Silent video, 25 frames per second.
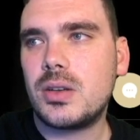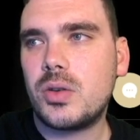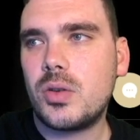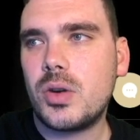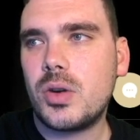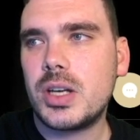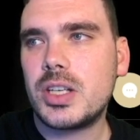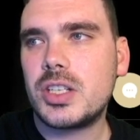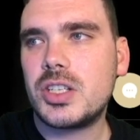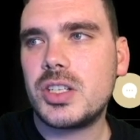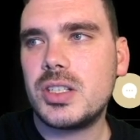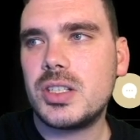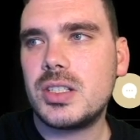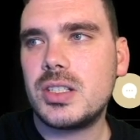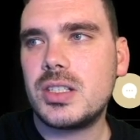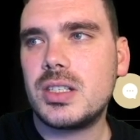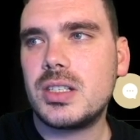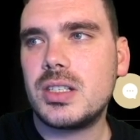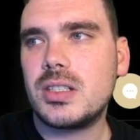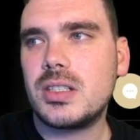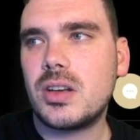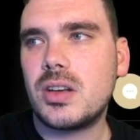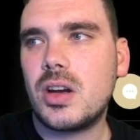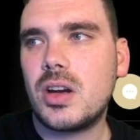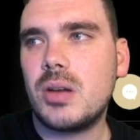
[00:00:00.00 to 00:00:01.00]
questions
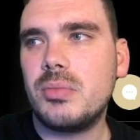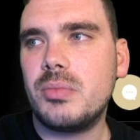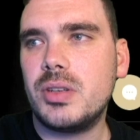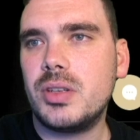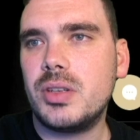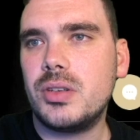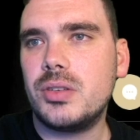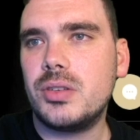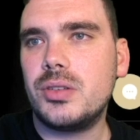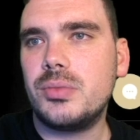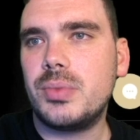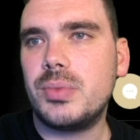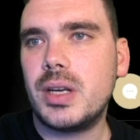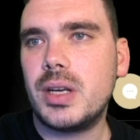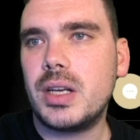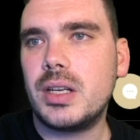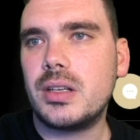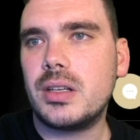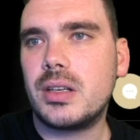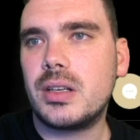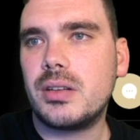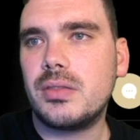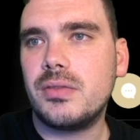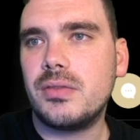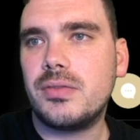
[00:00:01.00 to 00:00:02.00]
since I'm a noob and
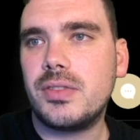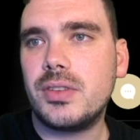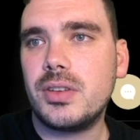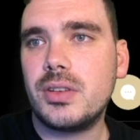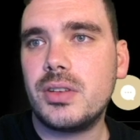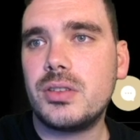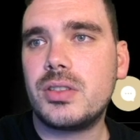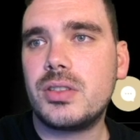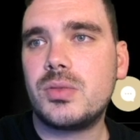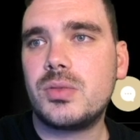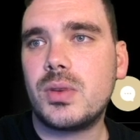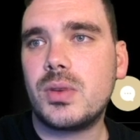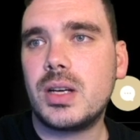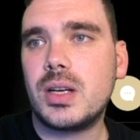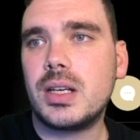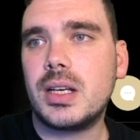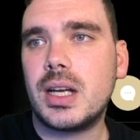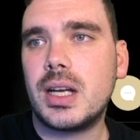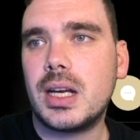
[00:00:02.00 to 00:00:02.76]
a confused one